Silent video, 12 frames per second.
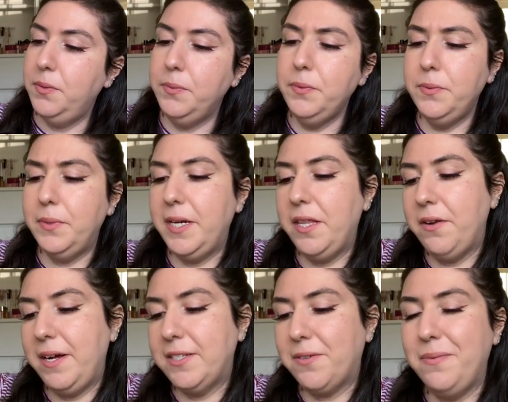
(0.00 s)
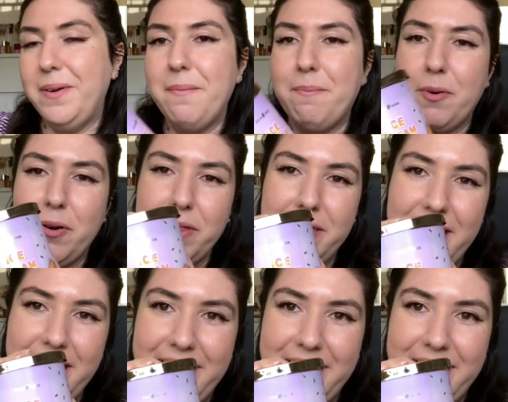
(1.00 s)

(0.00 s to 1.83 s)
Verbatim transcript: Ooh, another ice cream one, birthday